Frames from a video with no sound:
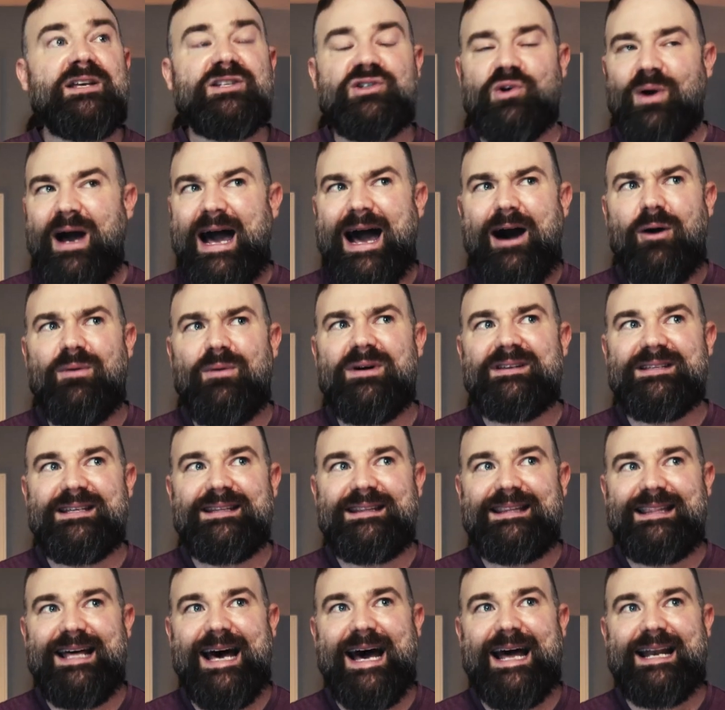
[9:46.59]
So how is
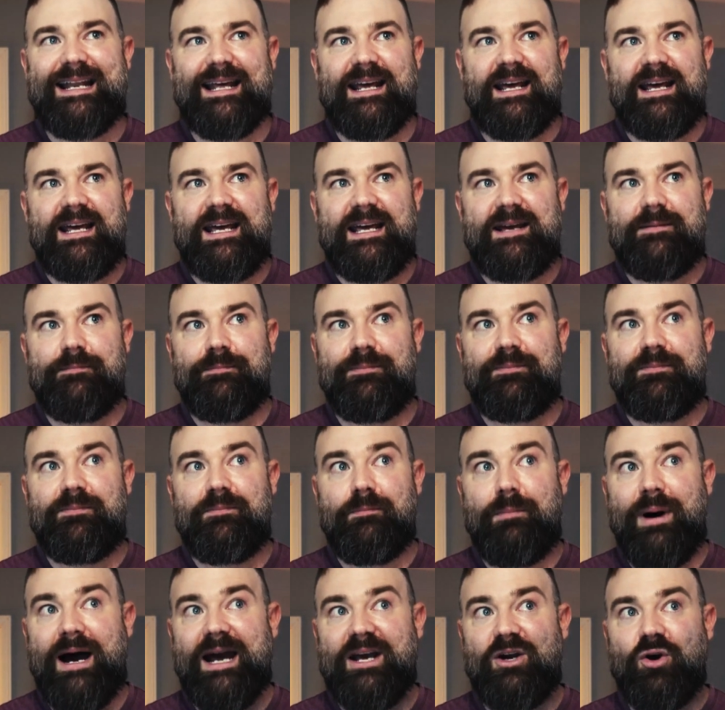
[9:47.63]
it that
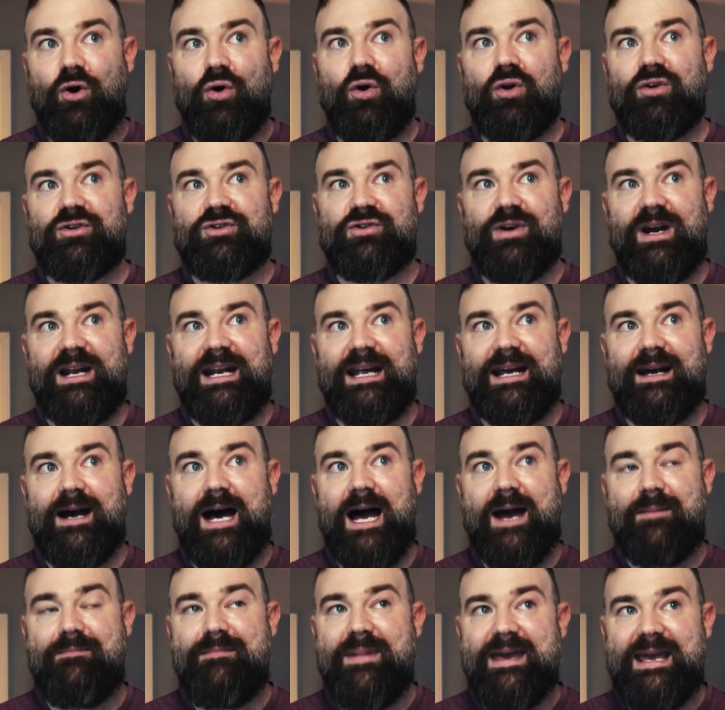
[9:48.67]
by cold training,
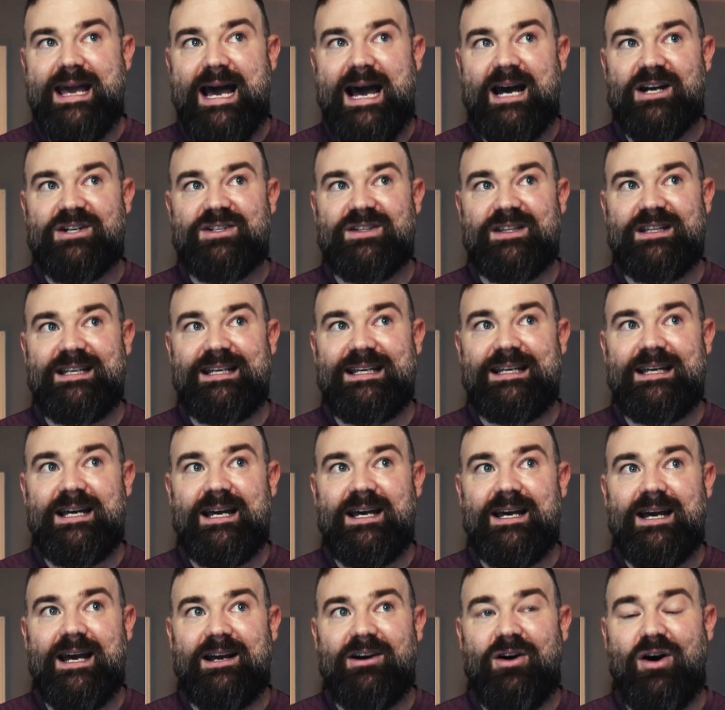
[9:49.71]
I may actually
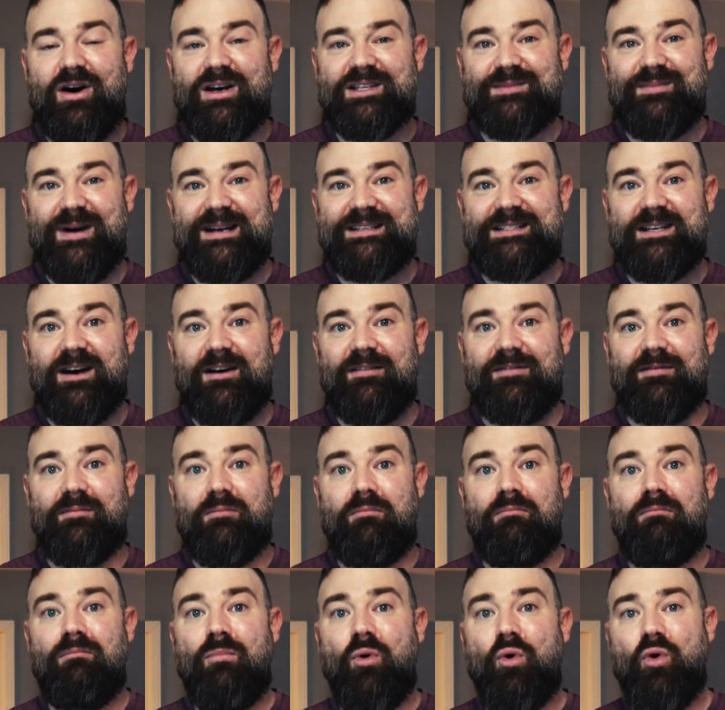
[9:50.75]
cause myself
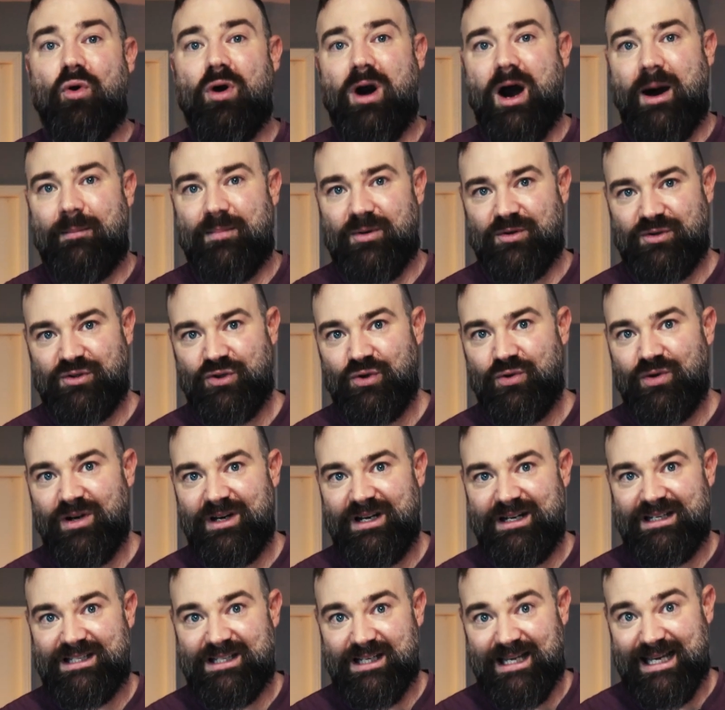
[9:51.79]
more
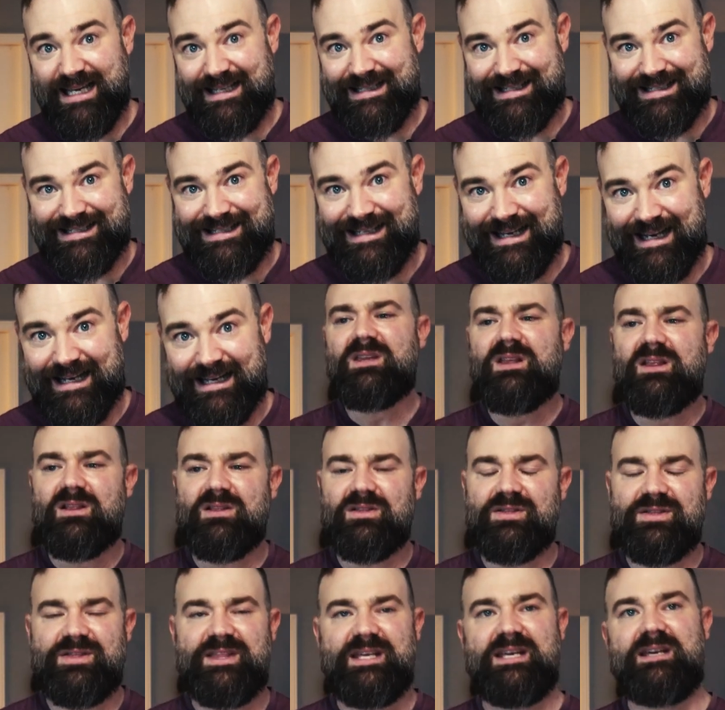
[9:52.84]
opportunity to get sick?
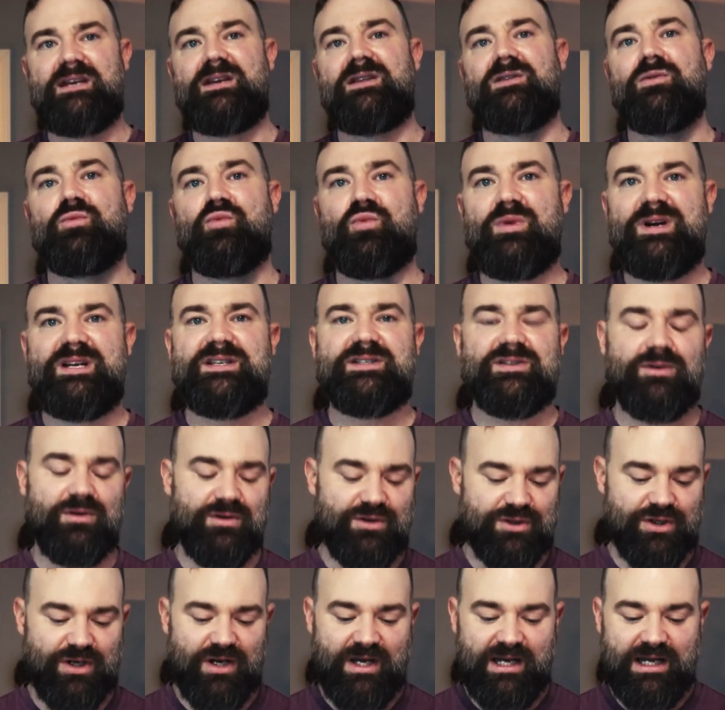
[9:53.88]
The
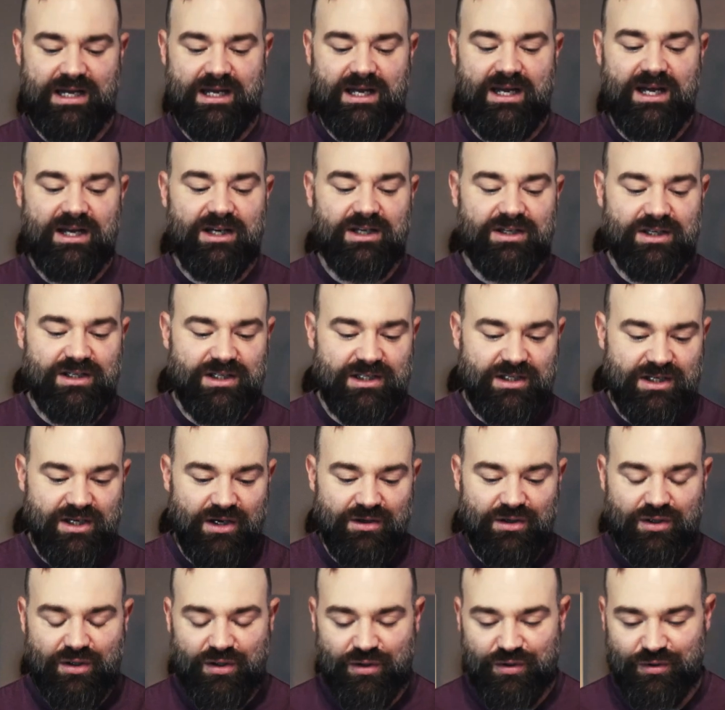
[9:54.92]
research
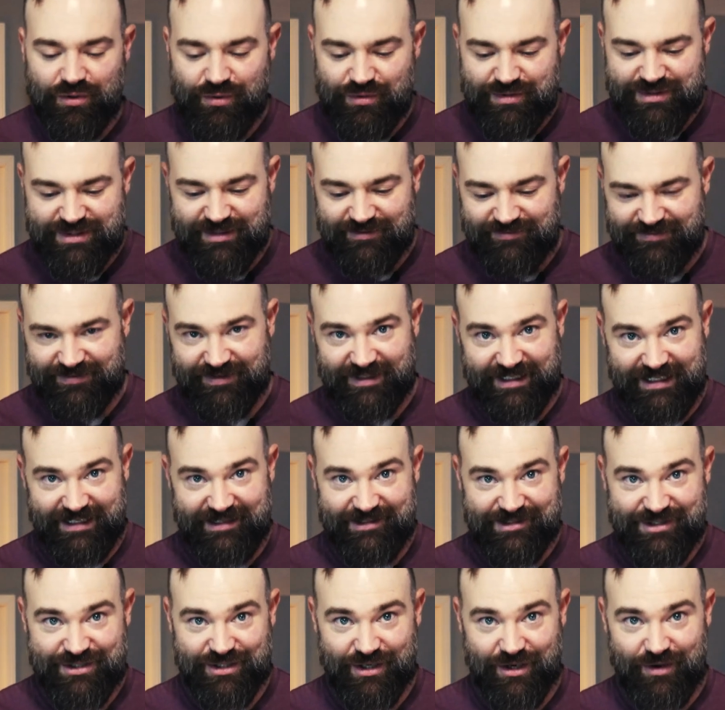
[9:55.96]
conclusively
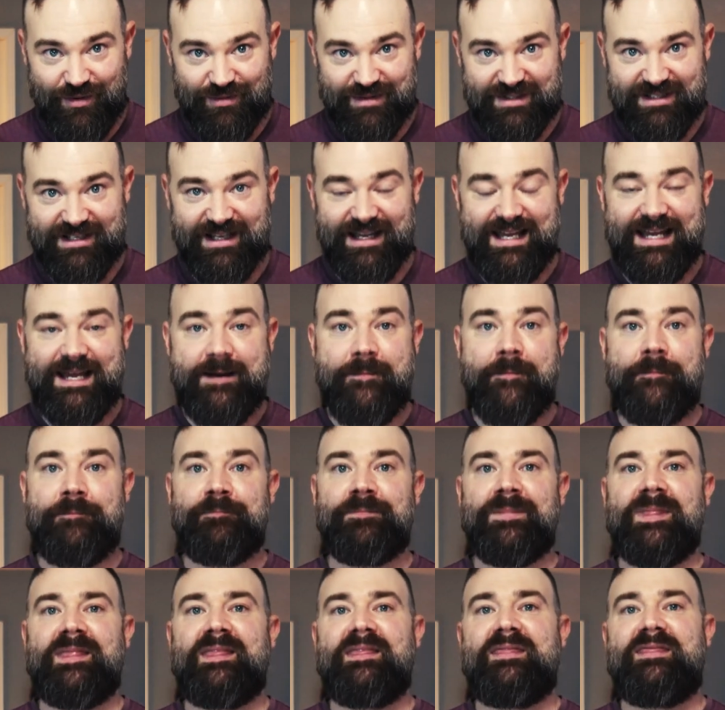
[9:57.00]
shows
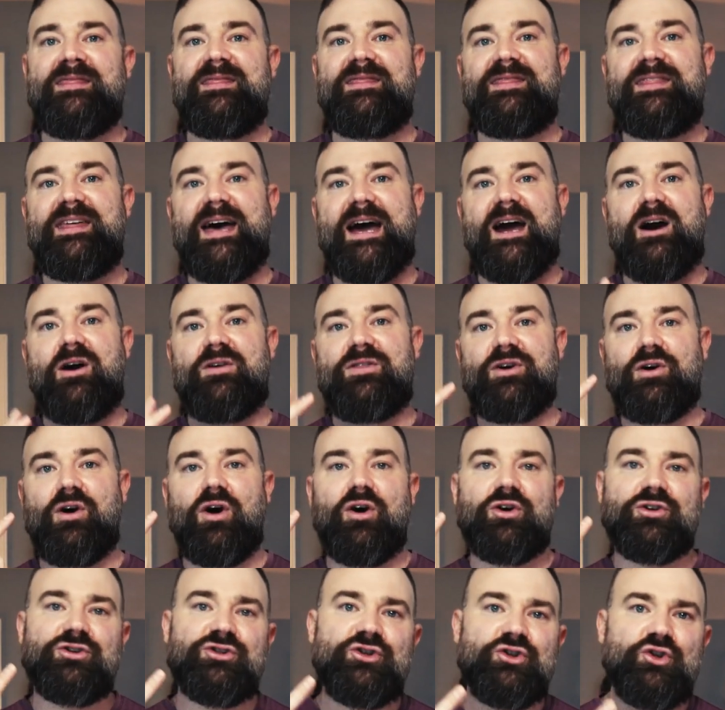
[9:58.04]
There
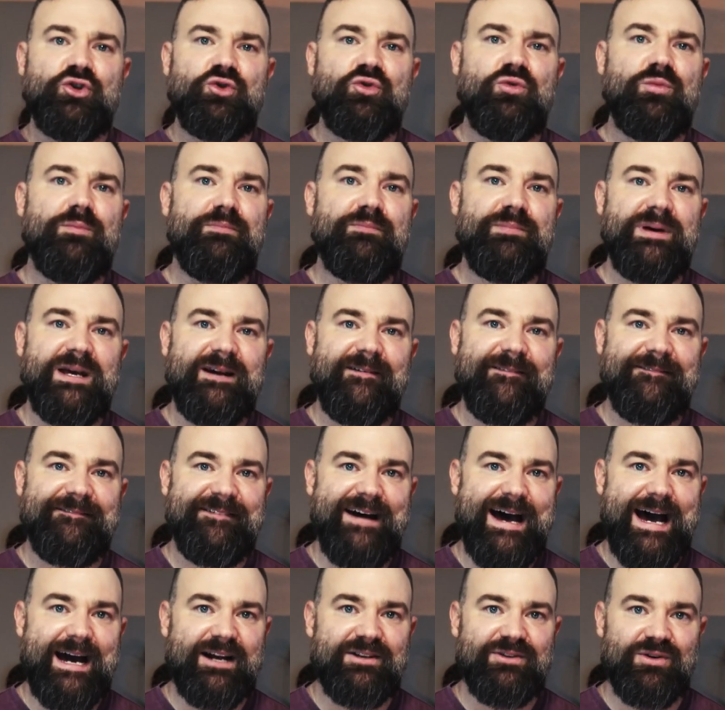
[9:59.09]
are two big
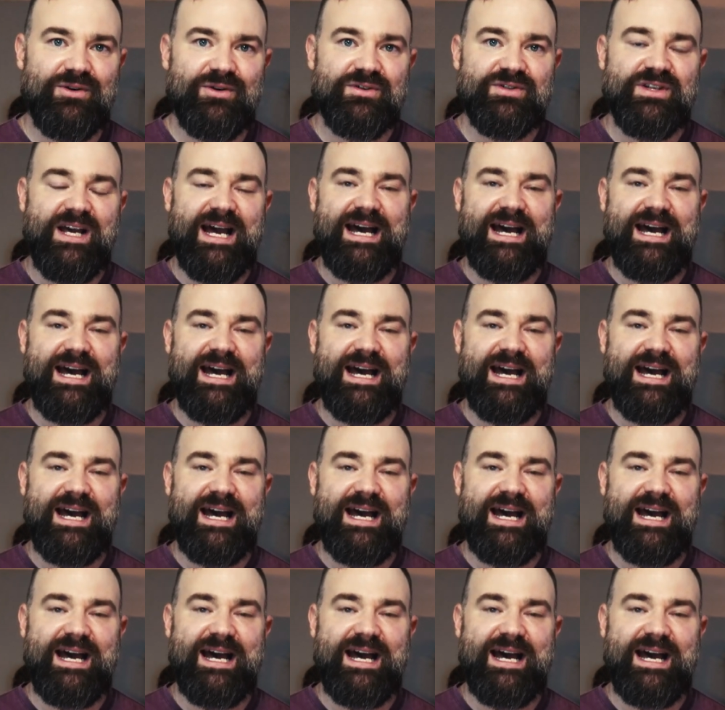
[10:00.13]
factors